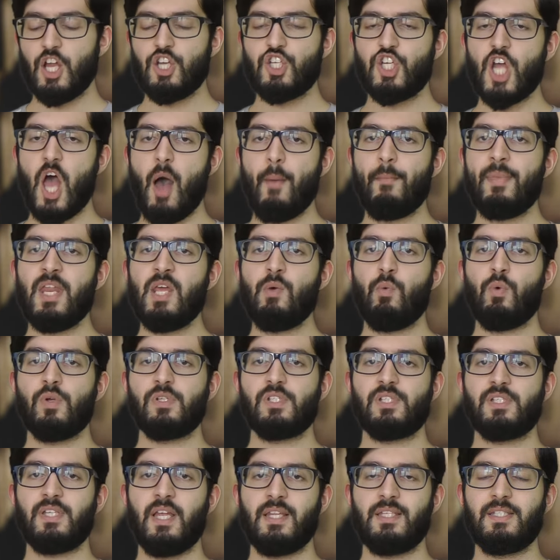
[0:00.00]
Germany
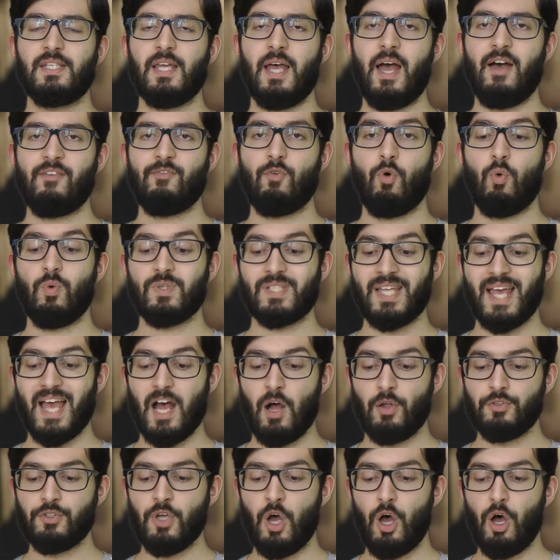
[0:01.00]
was said to have, or was
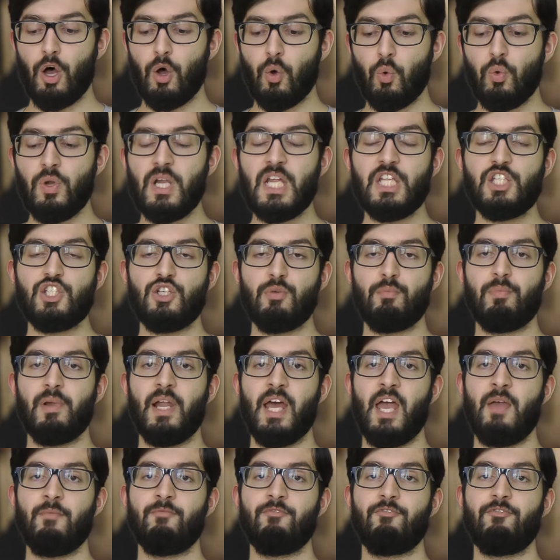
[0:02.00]
held wholly to
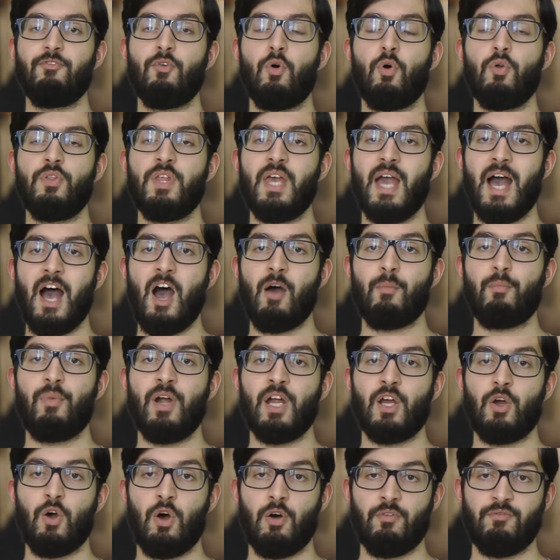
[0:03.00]
blame for the
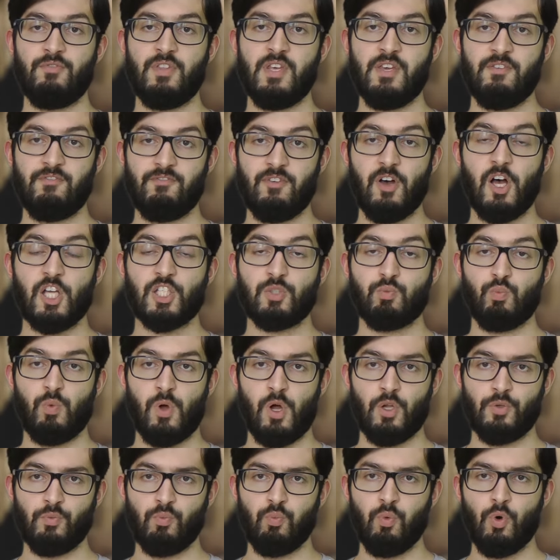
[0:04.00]
outbreak of the First
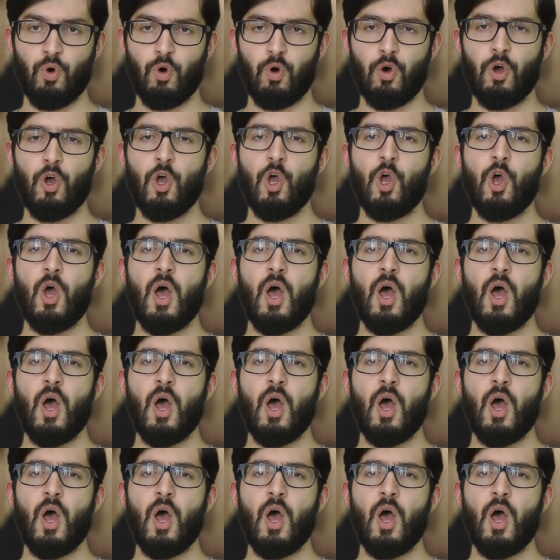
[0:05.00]
World War,